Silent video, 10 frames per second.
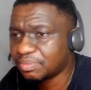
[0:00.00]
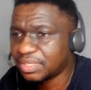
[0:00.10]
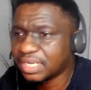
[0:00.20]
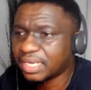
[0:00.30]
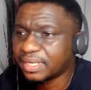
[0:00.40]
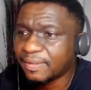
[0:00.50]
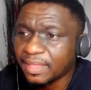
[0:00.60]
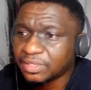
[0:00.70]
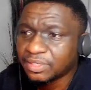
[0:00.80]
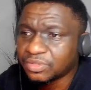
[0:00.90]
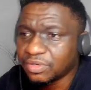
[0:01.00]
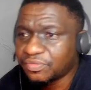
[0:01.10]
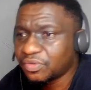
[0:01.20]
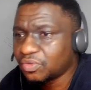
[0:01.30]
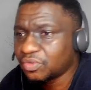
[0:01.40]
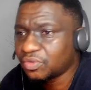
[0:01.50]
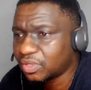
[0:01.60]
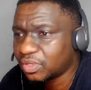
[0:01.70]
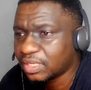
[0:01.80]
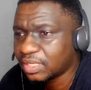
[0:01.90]
So if you
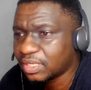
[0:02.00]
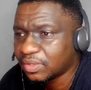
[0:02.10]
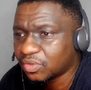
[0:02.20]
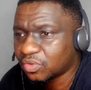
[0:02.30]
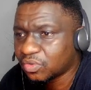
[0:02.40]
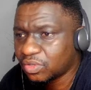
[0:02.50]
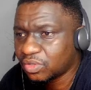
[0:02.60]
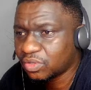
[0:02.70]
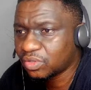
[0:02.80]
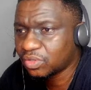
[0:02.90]
go to the EC's